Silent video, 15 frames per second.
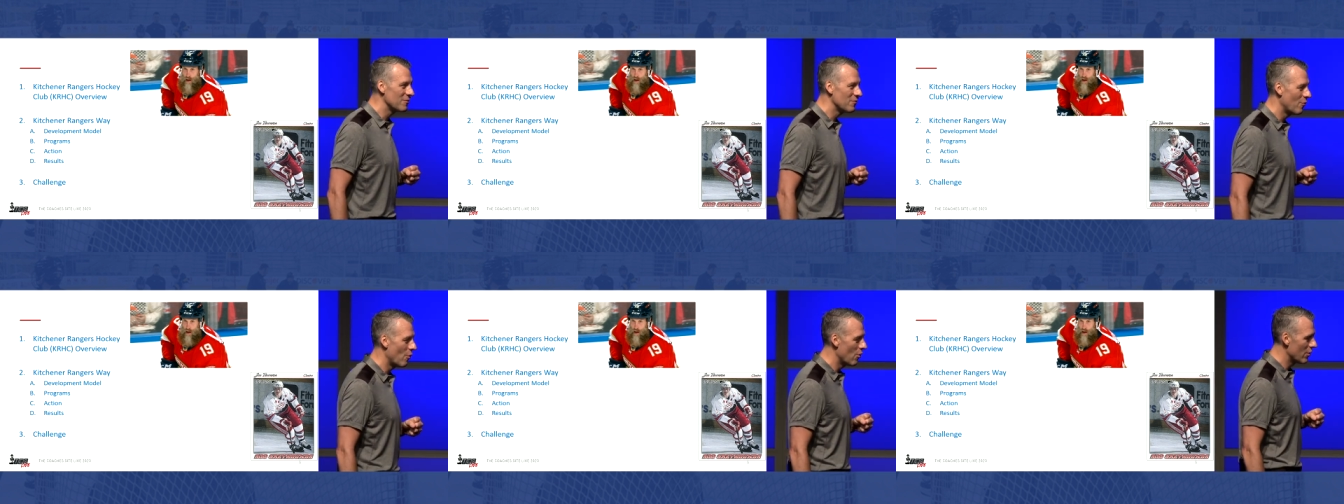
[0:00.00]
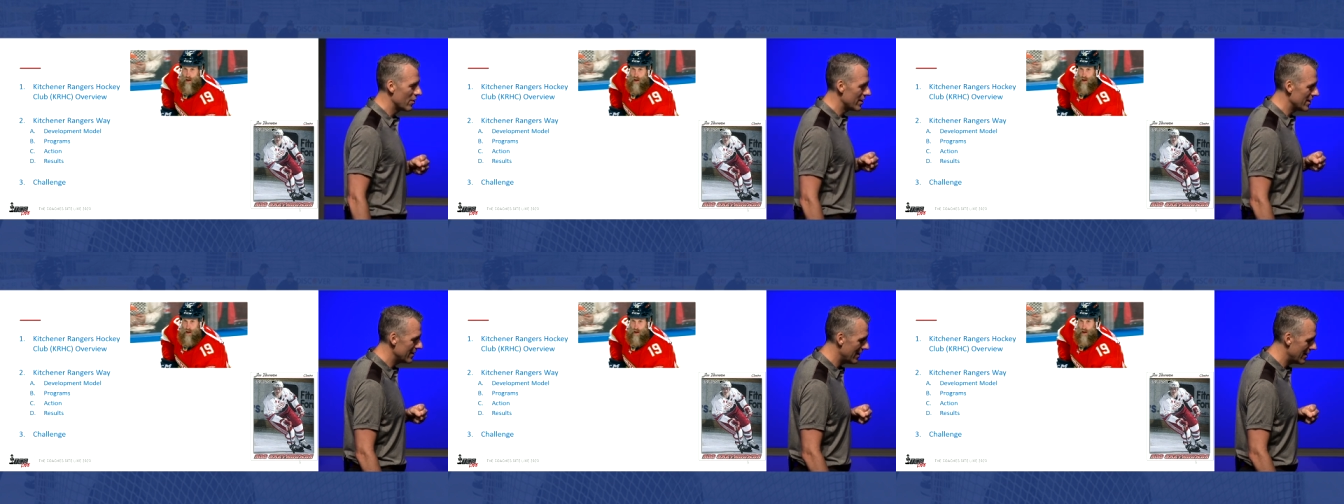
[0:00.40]
it forward,
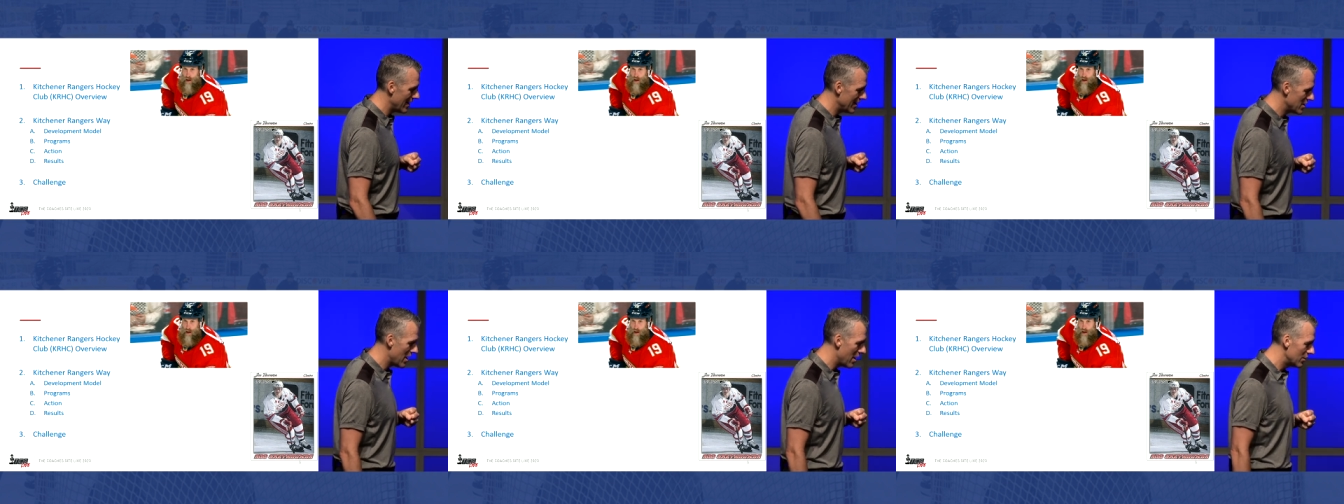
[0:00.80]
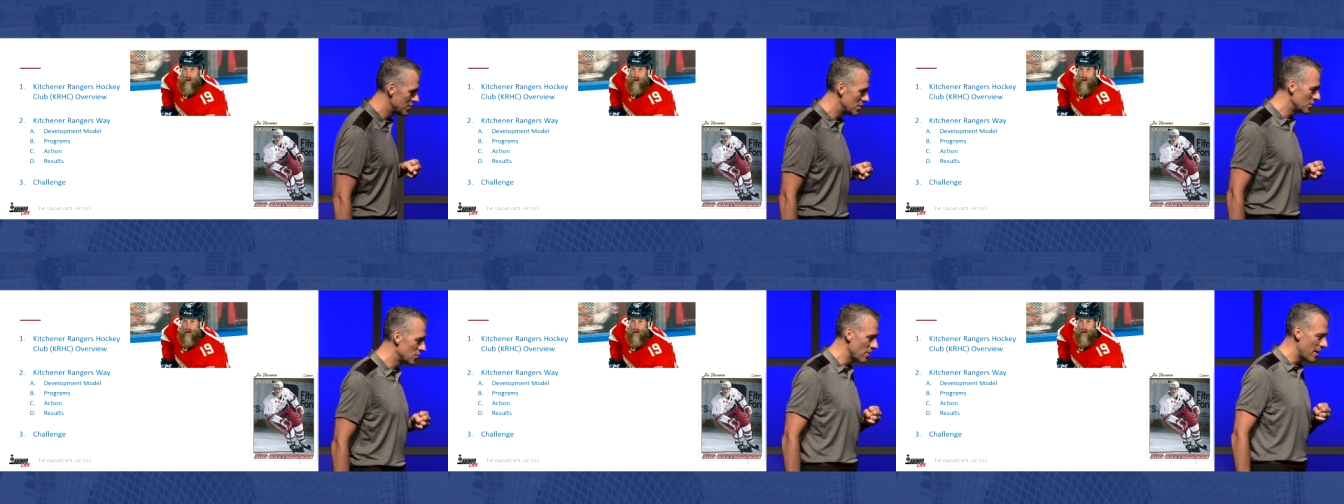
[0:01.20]
and I challenge you
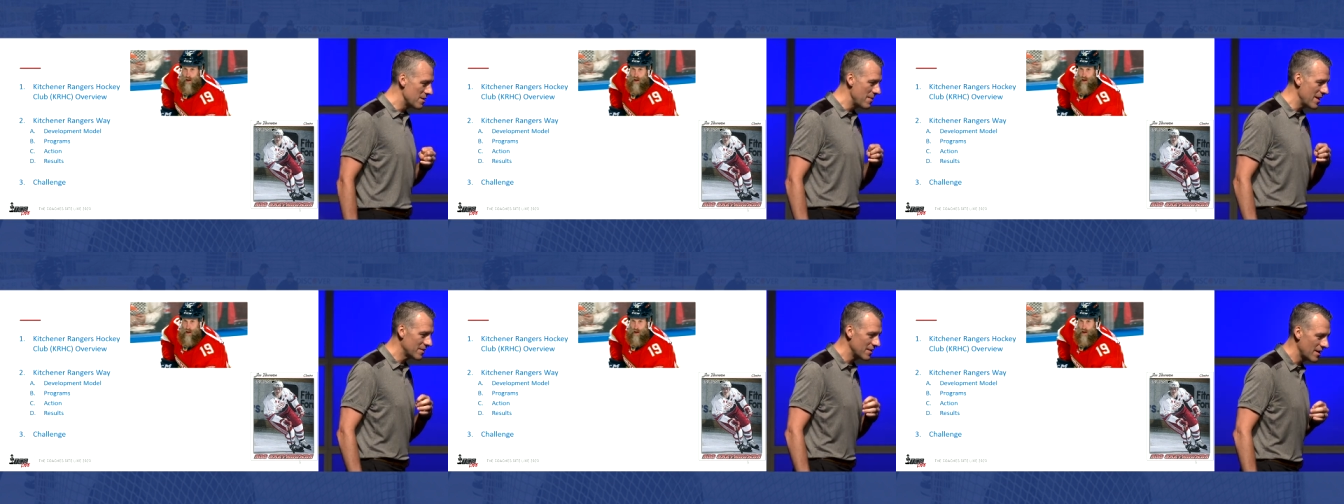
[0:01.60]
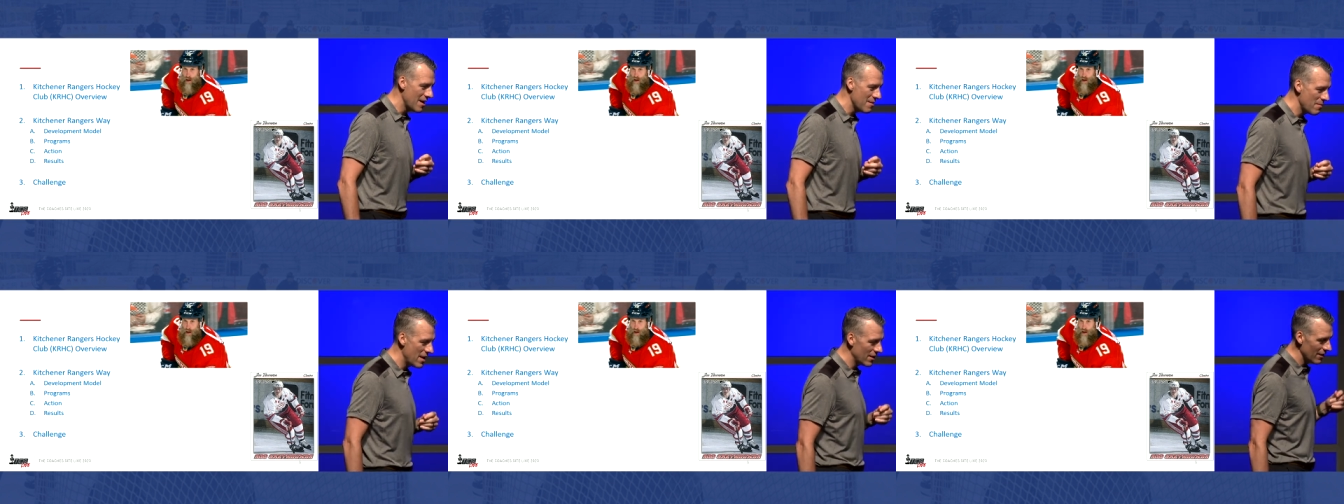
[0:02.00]
to try to make the
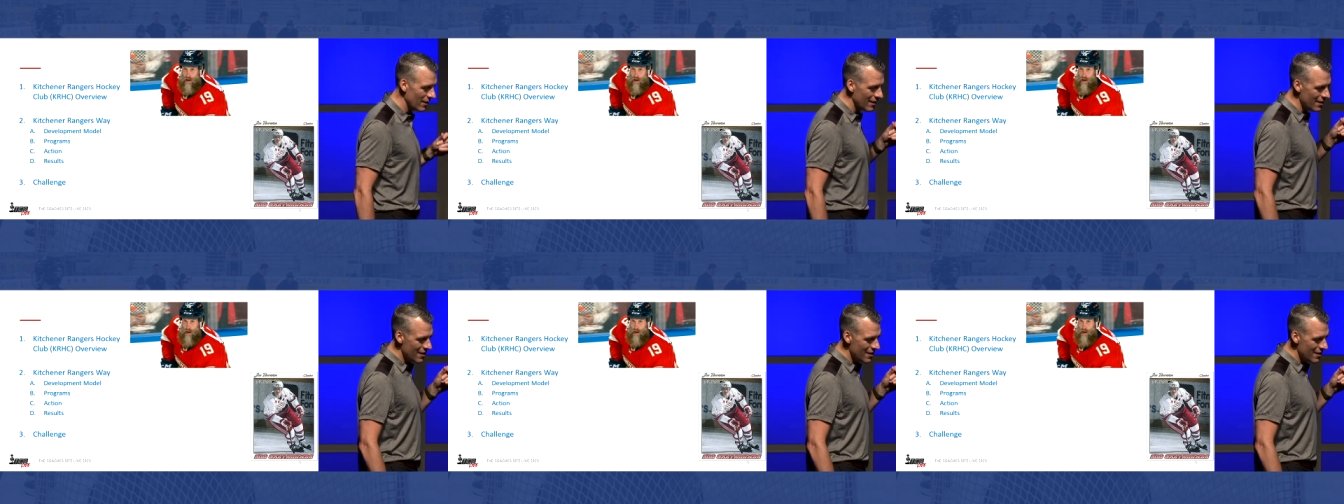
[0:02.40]
game better.